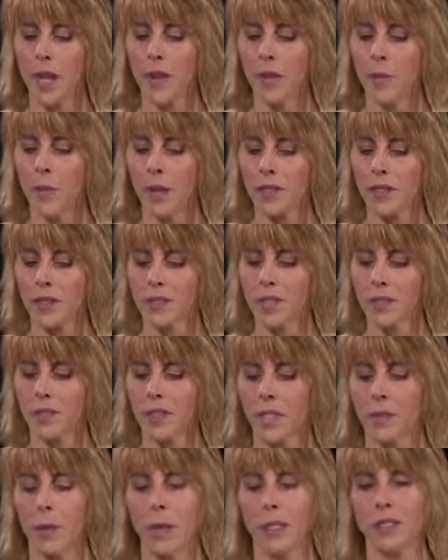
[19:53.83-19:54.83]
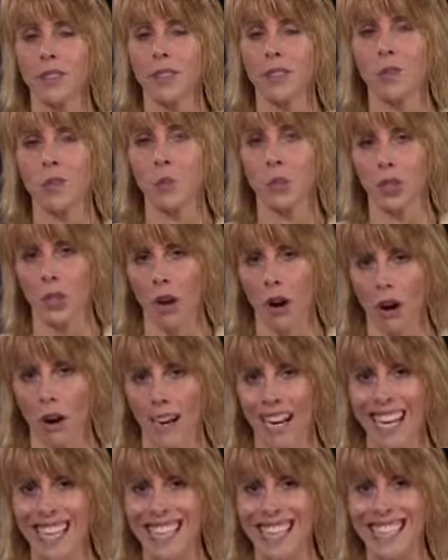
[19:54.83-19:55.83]
on the basis of expenses which
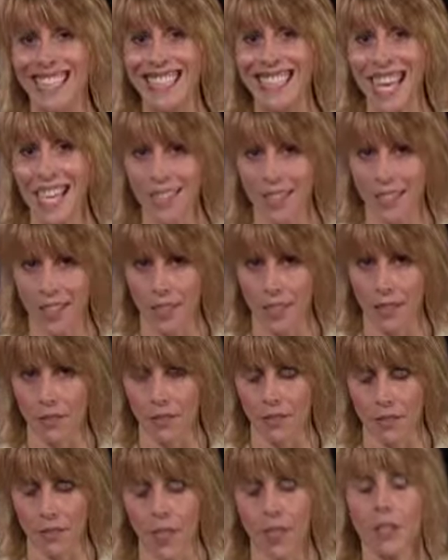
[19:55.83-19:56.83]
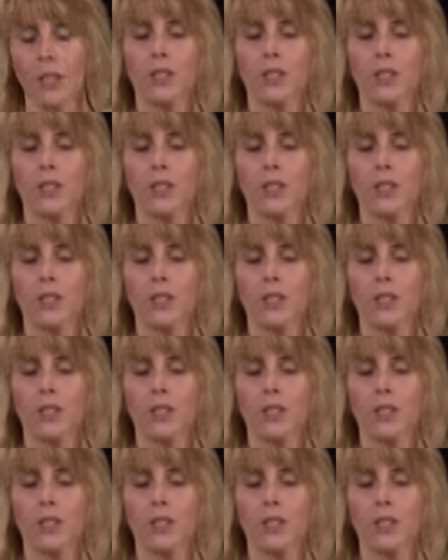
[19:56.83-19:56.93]
are excessive.